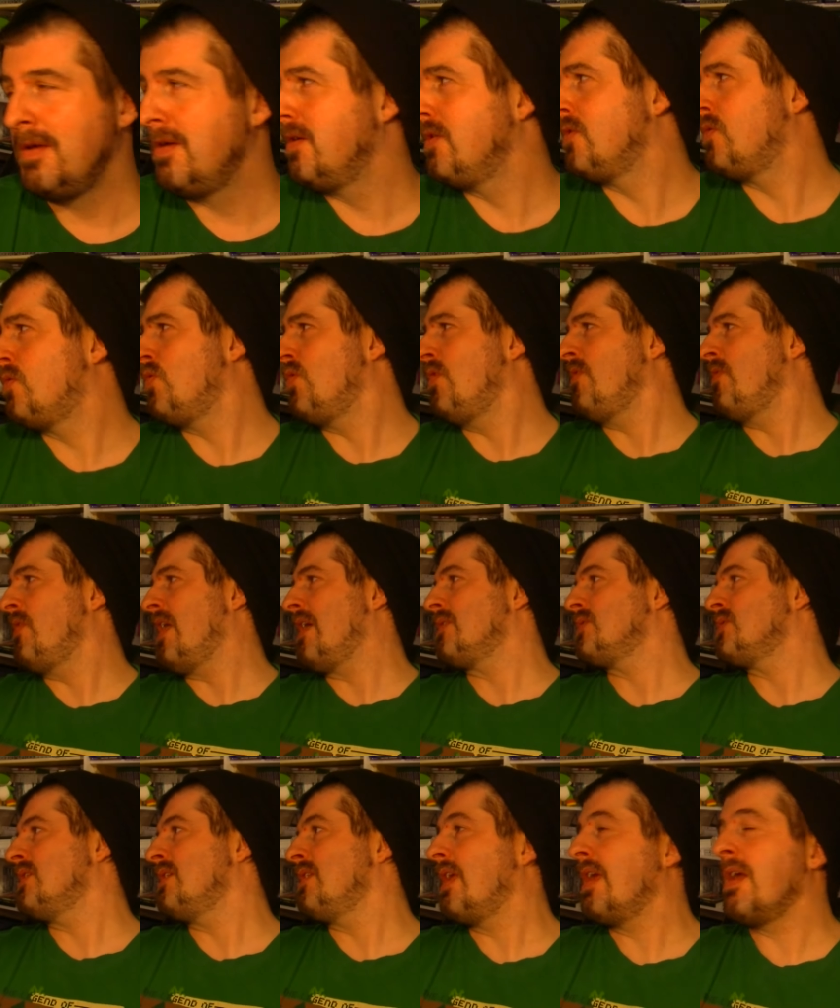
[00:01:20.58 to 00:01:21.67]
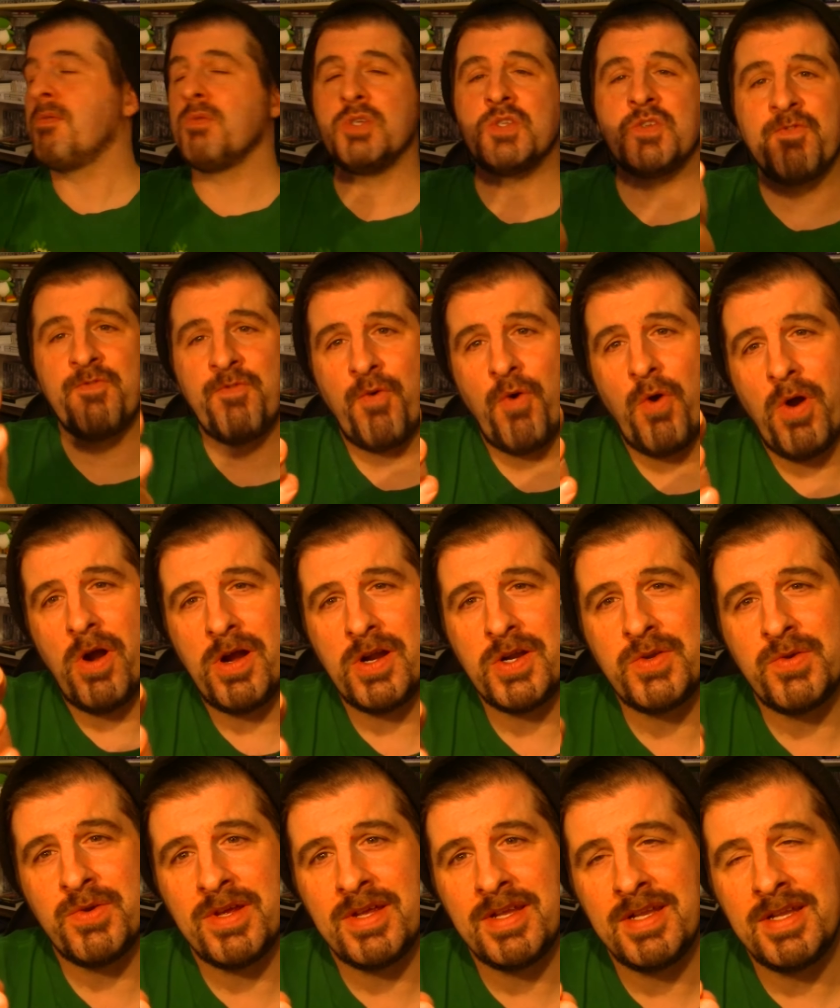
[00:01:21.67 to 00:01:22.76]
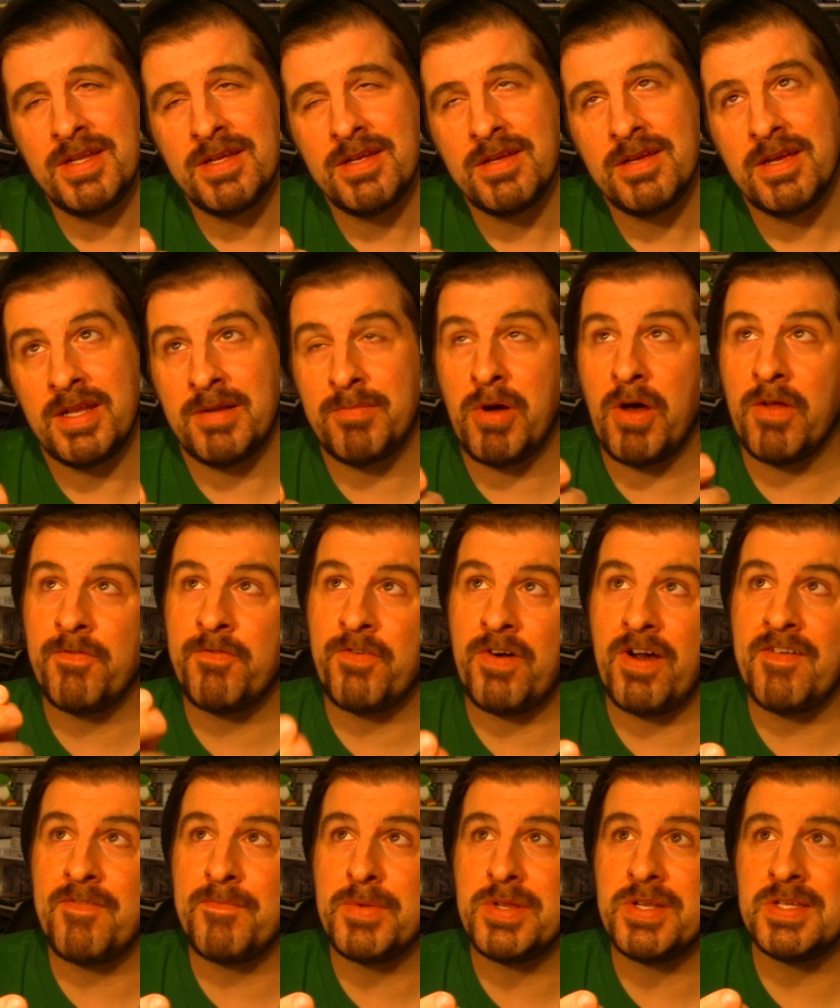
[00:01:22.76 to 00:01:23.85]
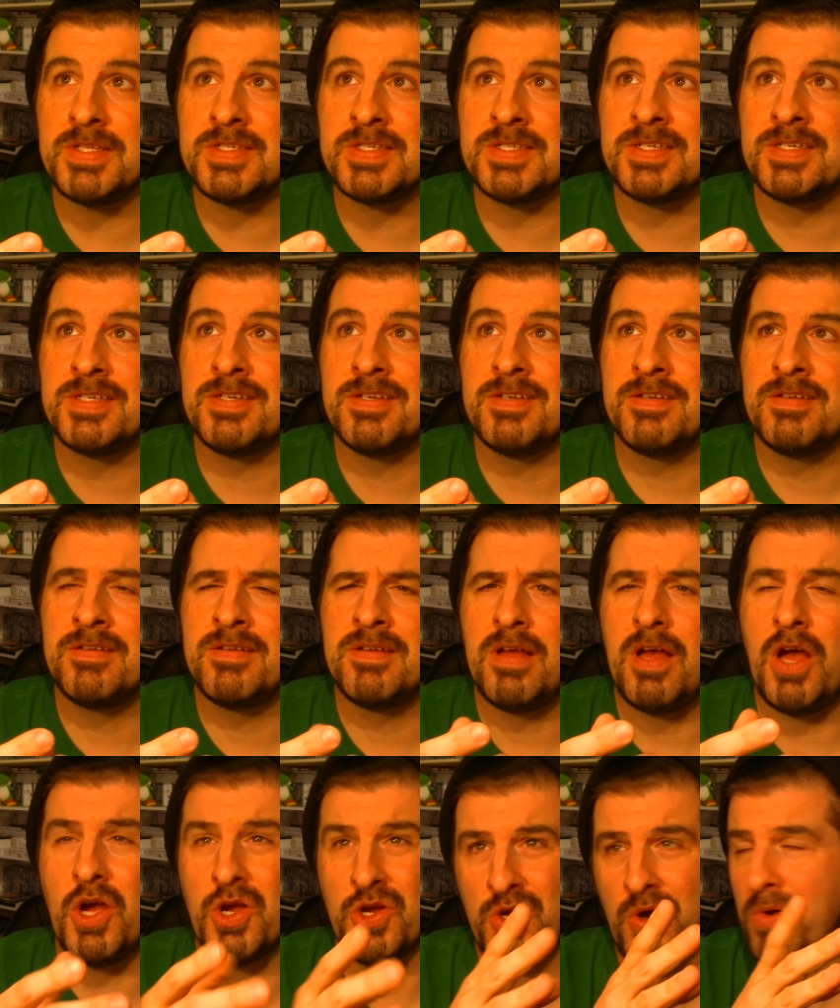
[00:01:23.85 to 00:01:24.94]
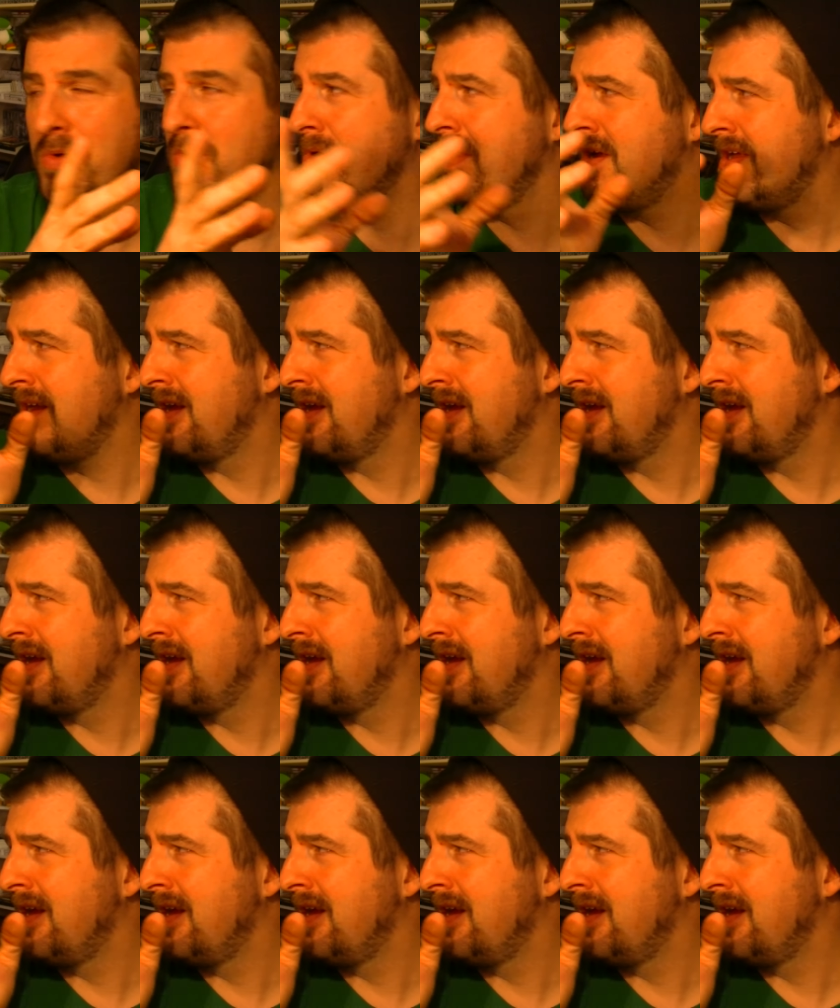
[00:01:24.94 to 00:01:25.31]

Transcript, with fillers: 3,000, it was 400 in about five minutes ago.